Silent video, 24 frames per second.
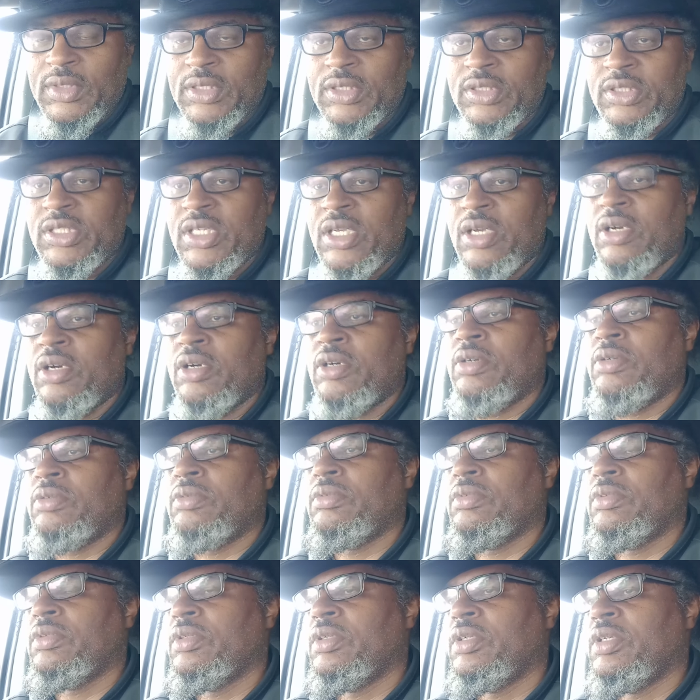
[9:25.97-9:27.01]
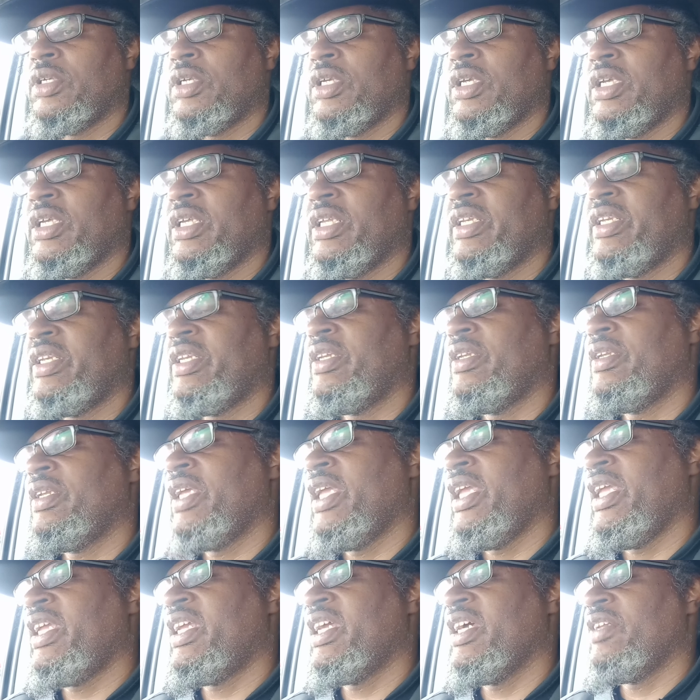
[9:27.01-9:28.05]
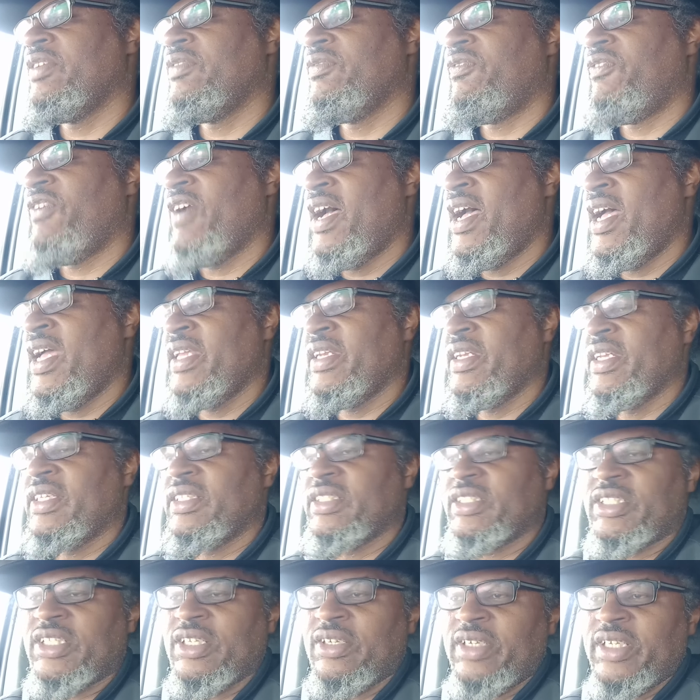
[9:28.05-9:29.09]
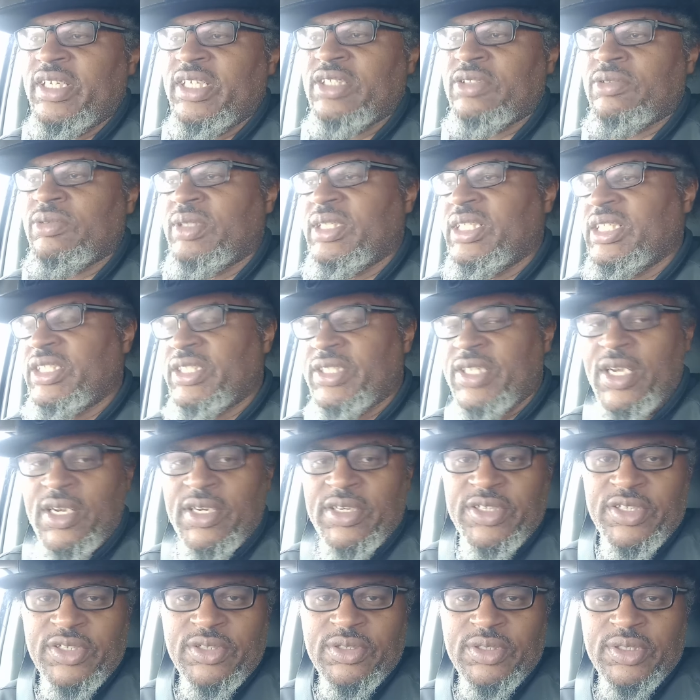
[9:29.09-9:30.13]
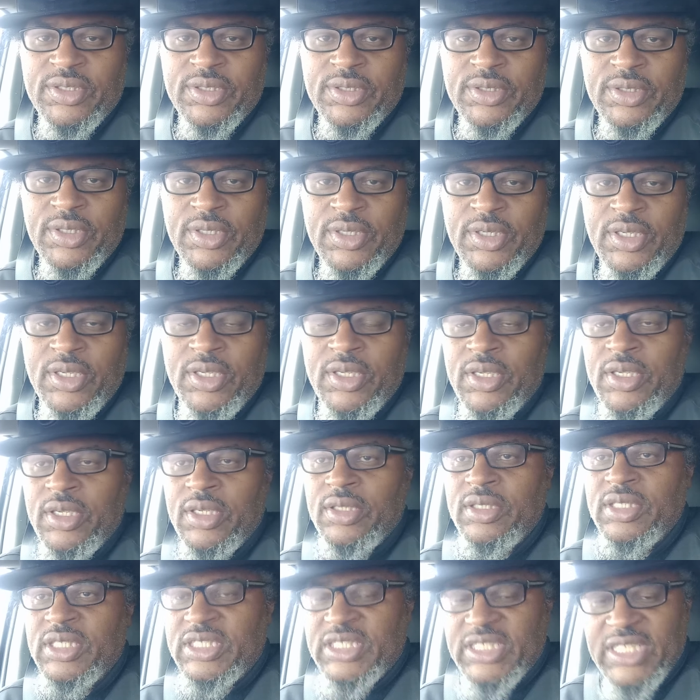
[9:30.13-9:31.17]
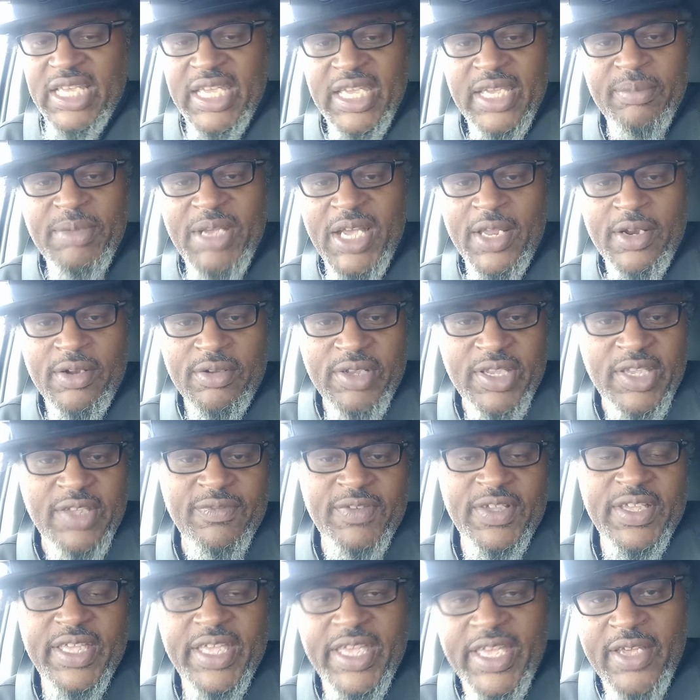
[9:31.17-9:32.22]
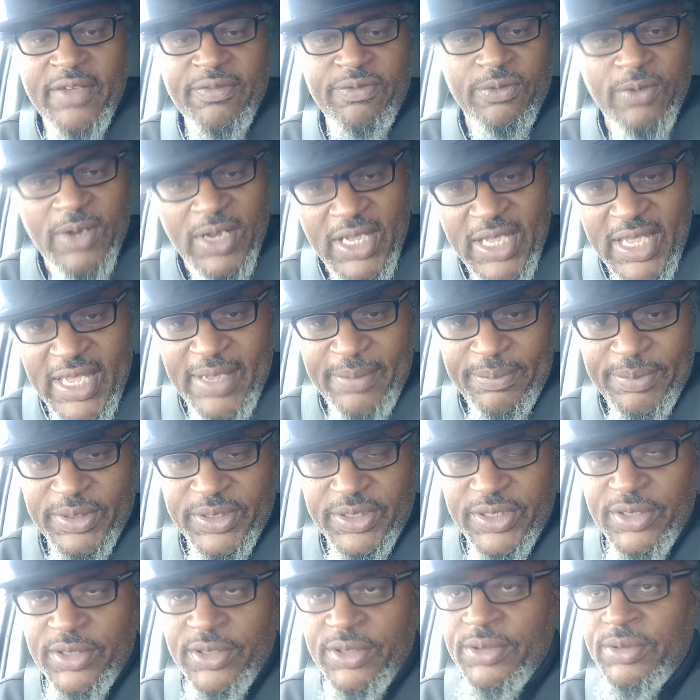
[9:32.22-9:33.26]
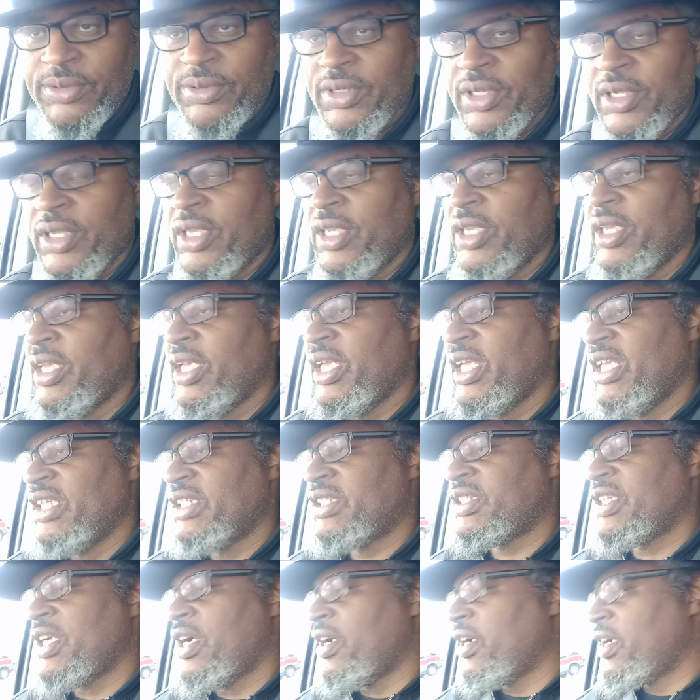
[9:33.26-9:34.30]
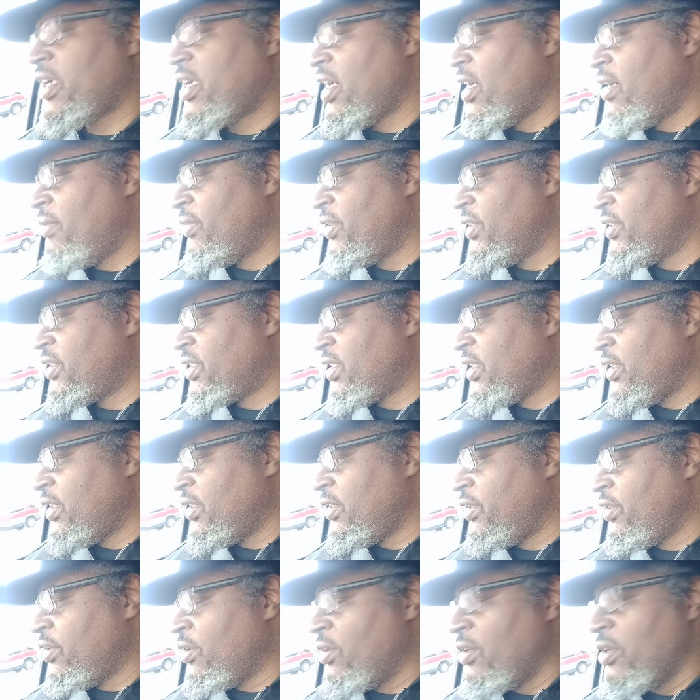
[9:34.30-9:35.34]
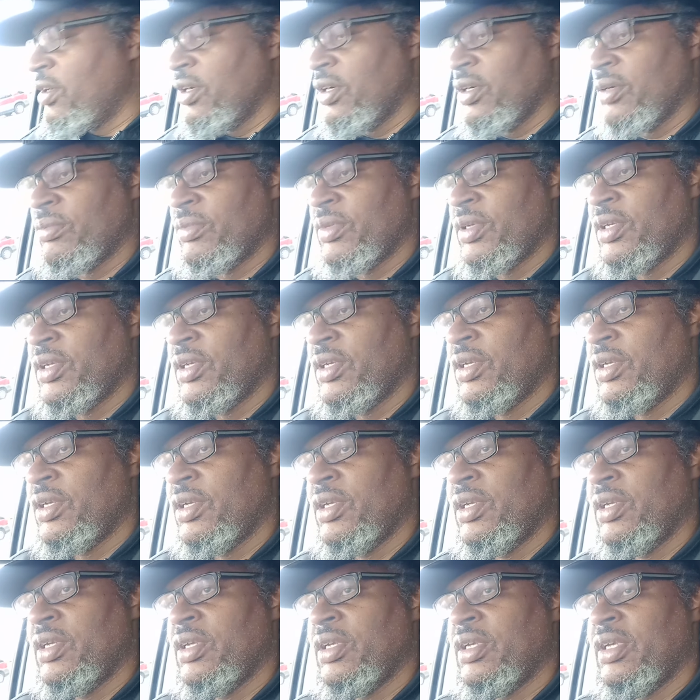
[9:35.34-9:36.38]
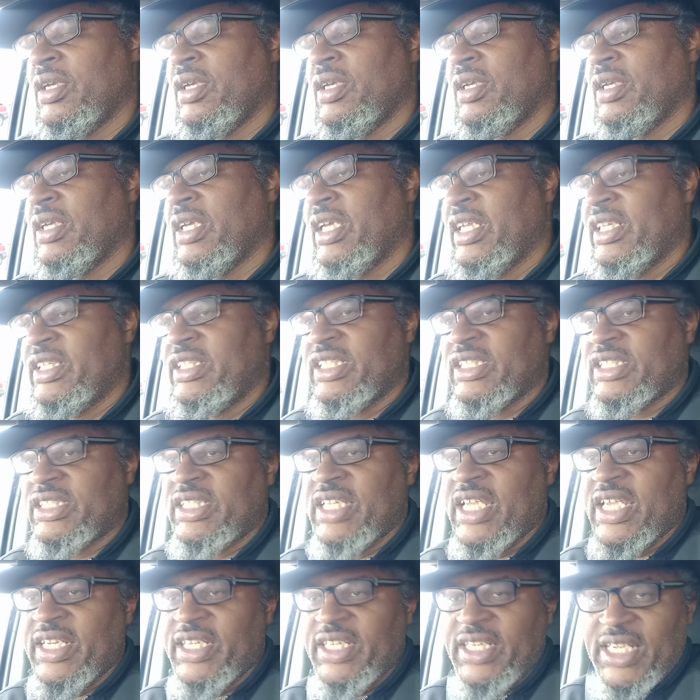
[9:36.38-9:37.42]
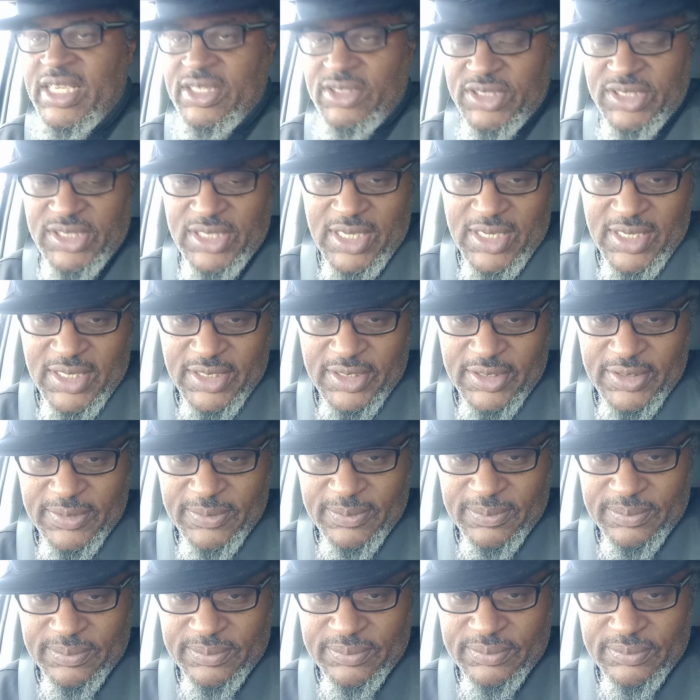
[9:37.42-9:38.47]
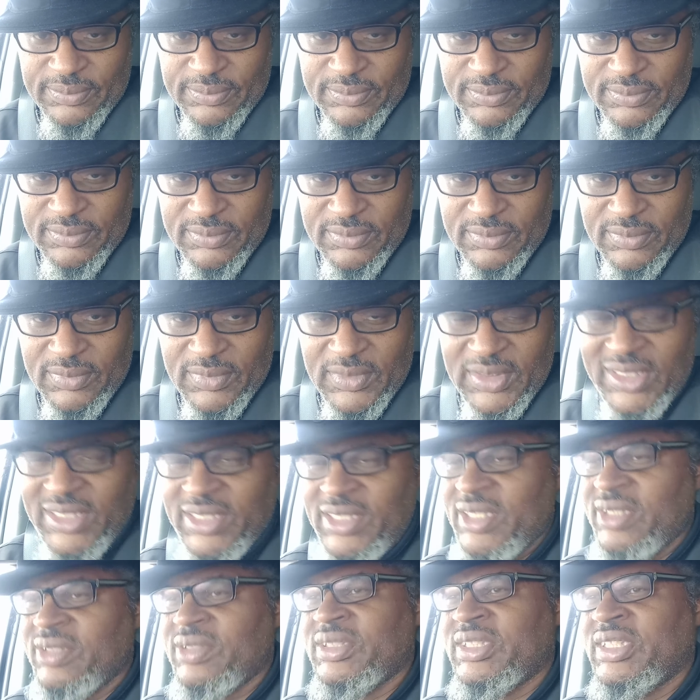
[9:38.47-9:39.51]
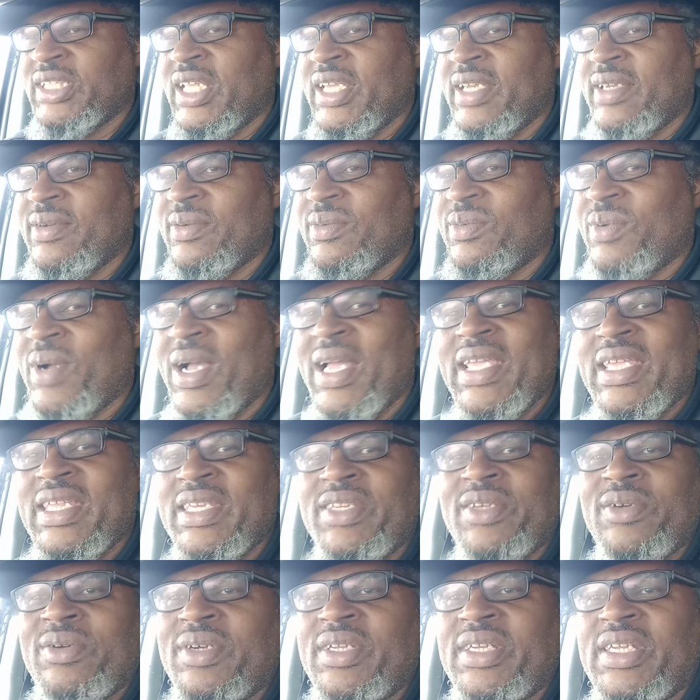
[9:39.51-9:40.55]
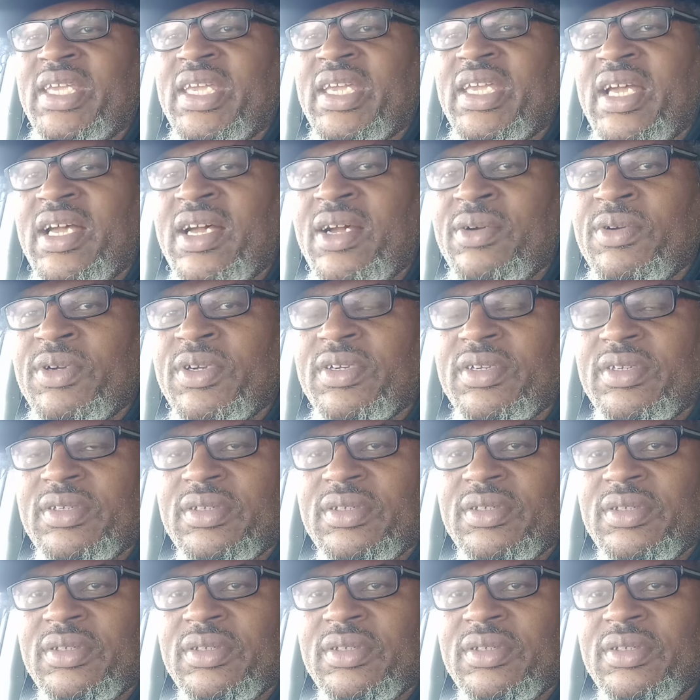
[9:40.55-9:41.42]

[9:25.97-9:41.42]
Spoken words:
So he couldn't find nothing, so here's what he started doing. The same, I don't give a F what happened, dude. He started coming to the dorm and just standing outside. And the dude's like, why are you doing that, Howard?